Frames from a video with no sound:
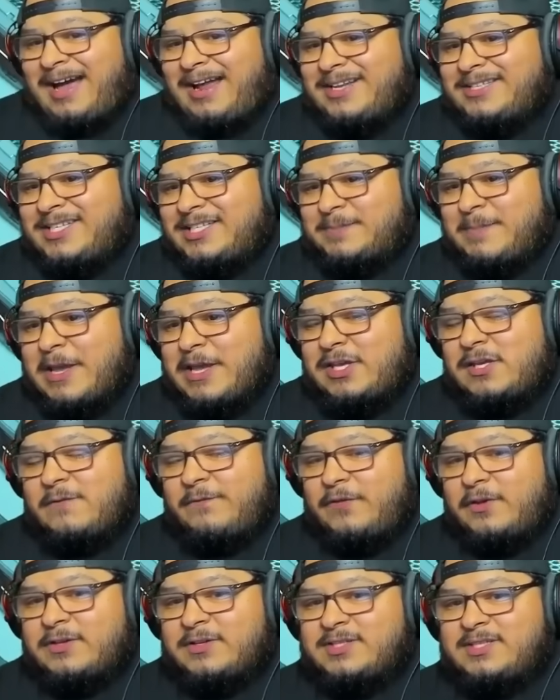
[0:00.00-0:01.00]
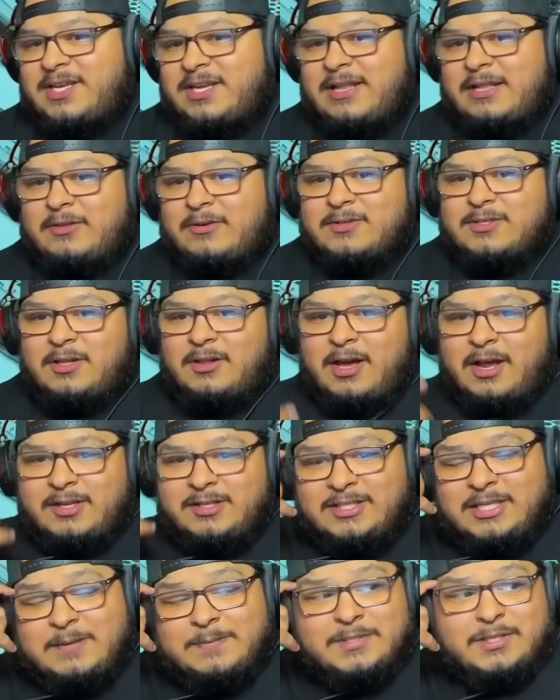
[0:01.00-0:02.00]
how does this make you feel seeing that there's a lot
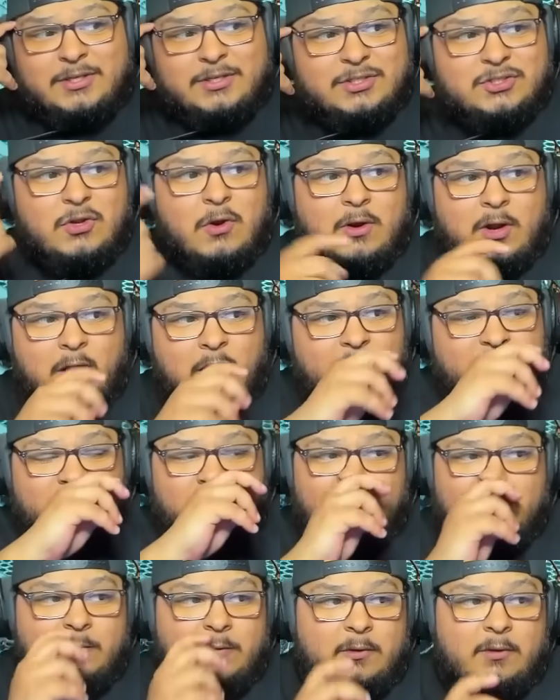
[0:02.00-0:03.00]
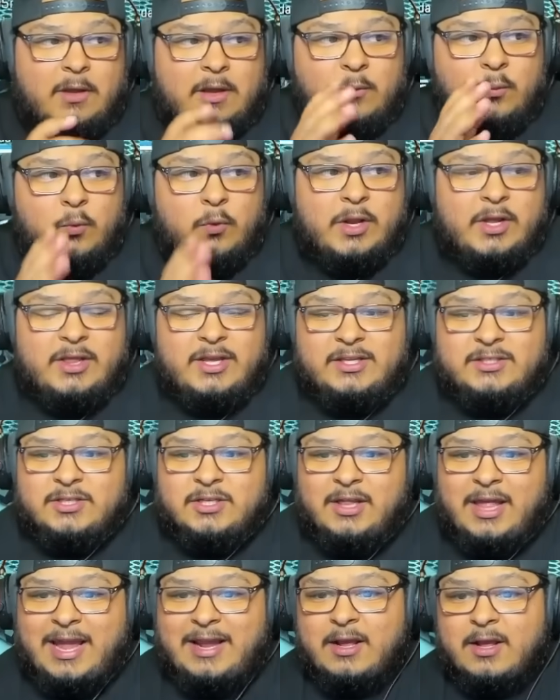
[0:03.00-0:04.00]
of teams here so comfortable and willing
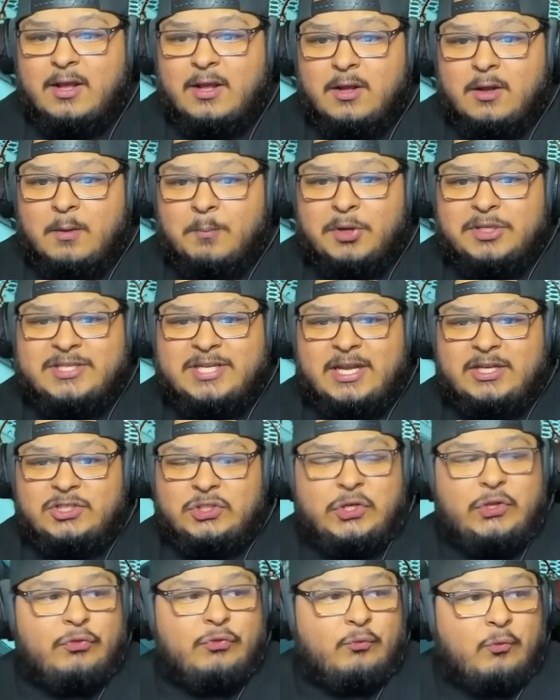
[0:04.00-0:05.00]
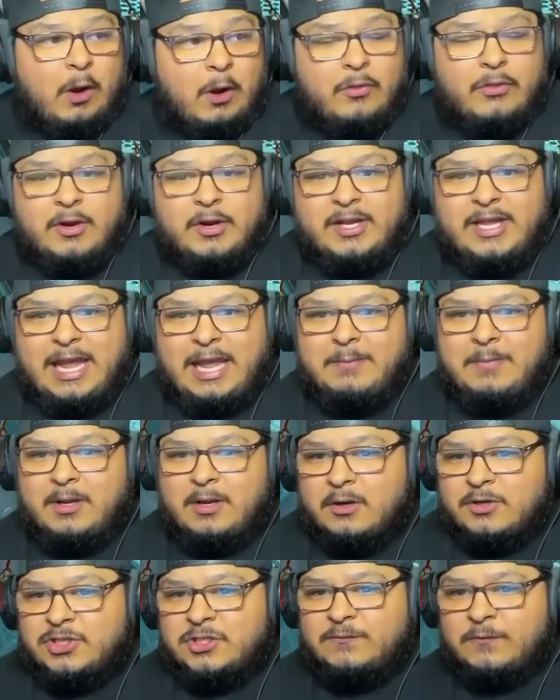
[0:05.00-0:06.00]
to, like, potentially throw their game
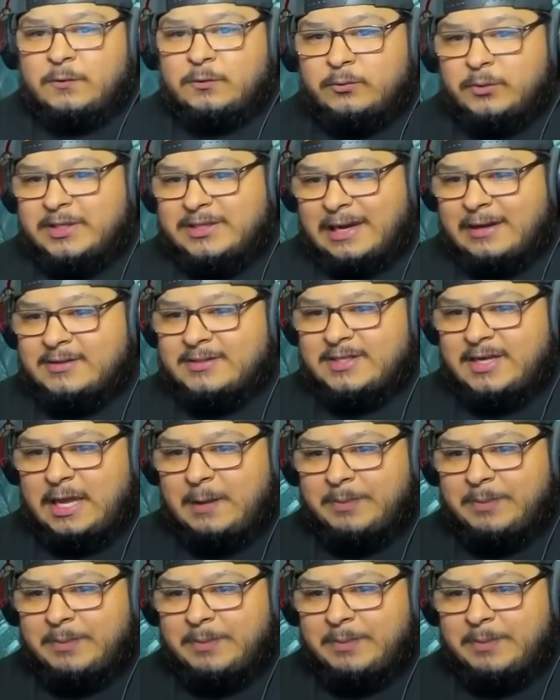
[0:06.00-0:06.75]
here just for 3,000